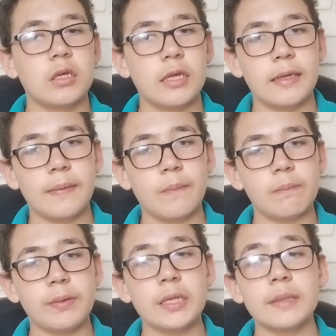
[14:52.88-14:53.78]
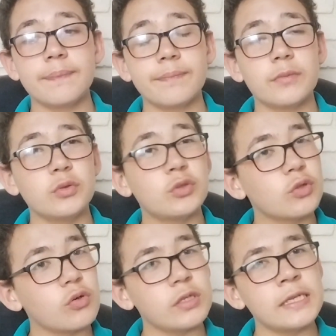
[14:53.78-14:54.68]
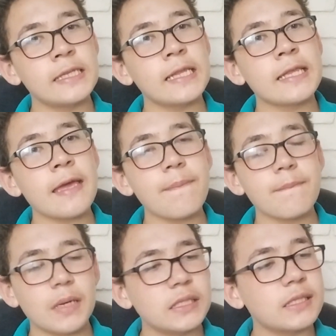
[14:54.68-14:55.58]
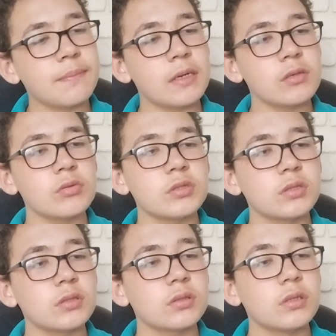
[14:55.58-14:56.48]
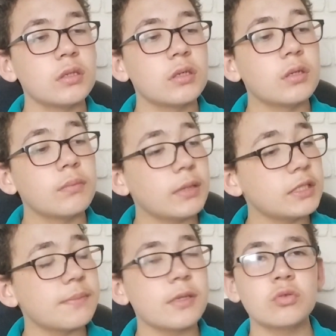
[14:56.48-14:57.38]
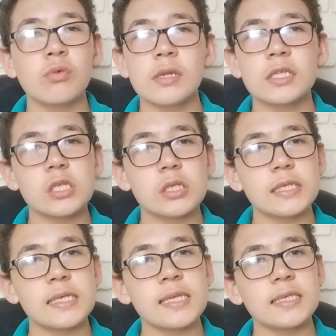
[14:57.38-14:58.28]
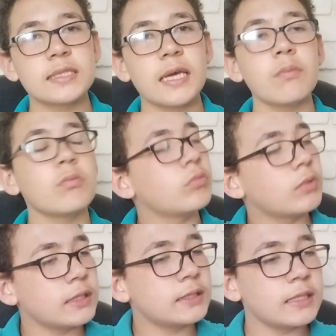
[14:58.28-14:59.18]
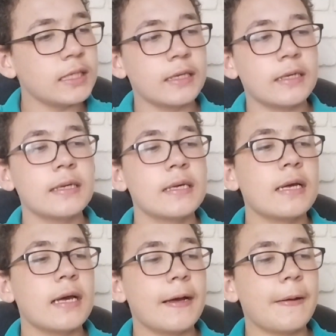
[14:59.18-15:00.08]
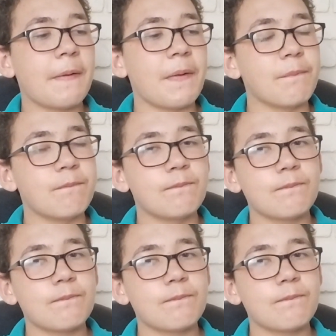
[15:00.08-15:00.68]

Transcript: But who scored in that game? Mason Mount. Mason Mount will start in this game. Let's see. I